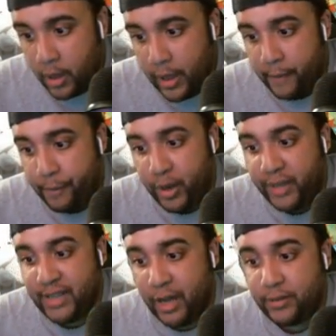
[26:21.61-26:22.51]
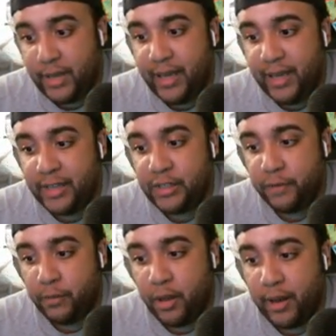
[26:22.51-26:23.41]
and points out that he isn't
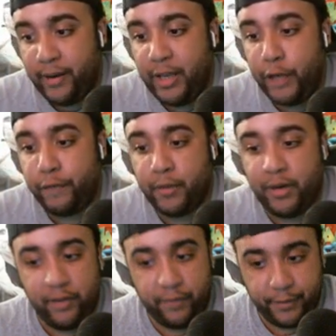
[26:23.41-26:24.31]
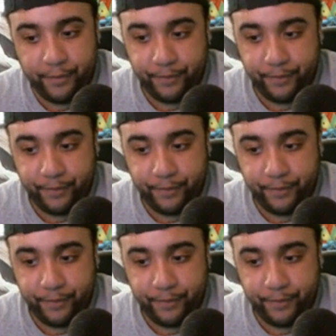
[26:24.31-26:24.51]
from Long Island, he's from Cleveland.